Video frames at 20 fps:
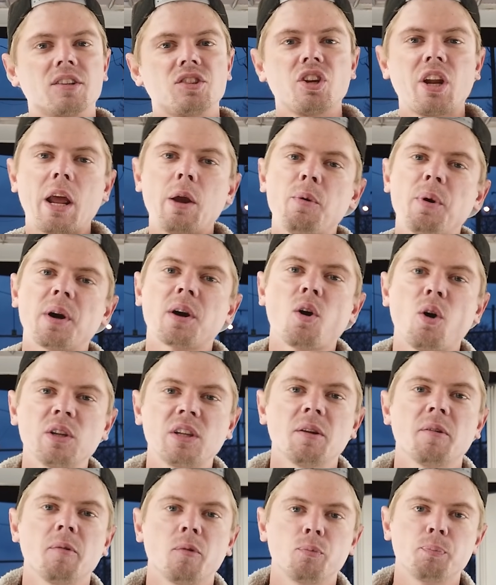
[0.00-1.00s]
today we are
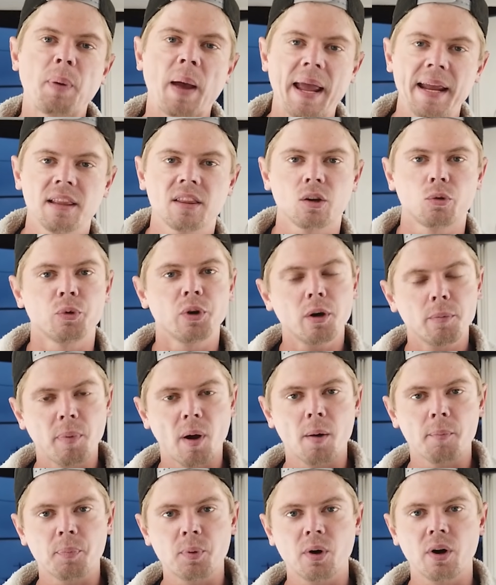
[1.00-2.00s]
going to paint the rear
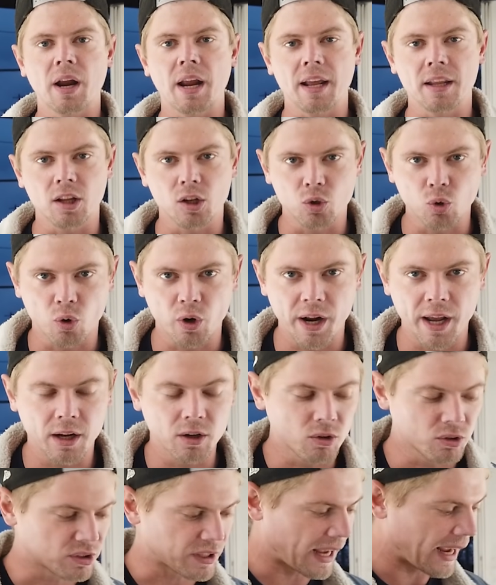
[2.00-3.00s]
bumper and the door
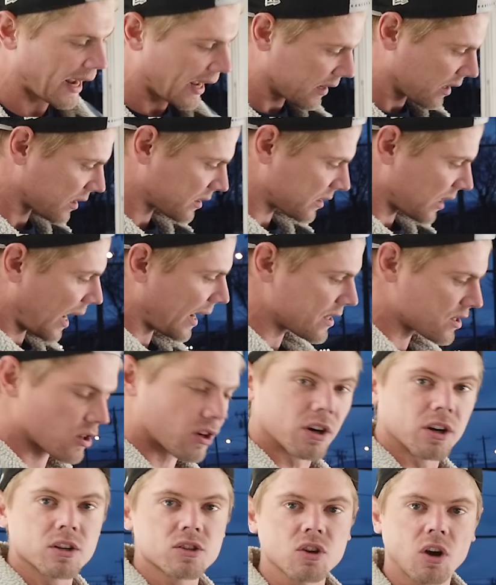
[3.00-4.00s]
handles and the side
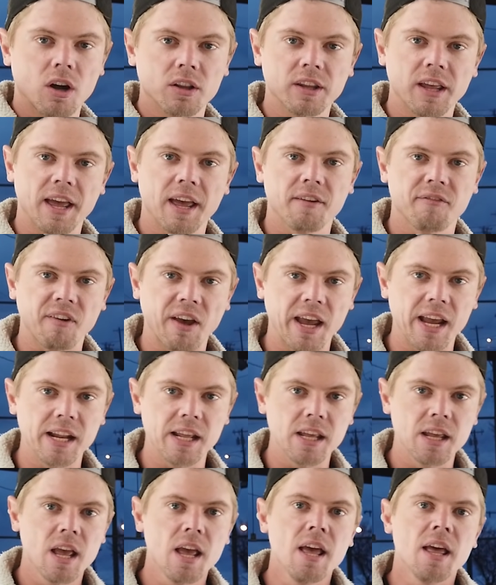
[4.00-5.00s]
skirts on the
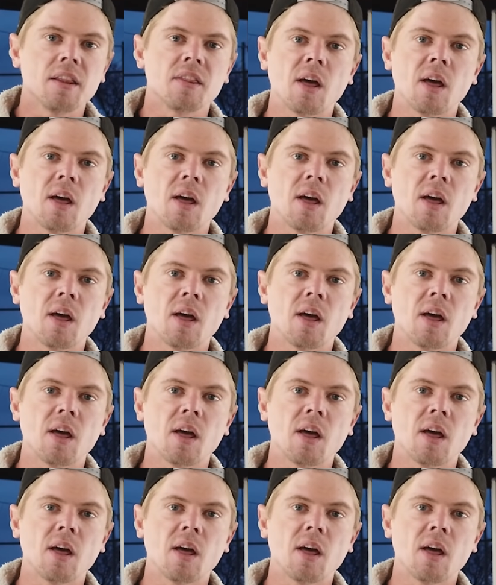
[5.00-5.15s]
F80.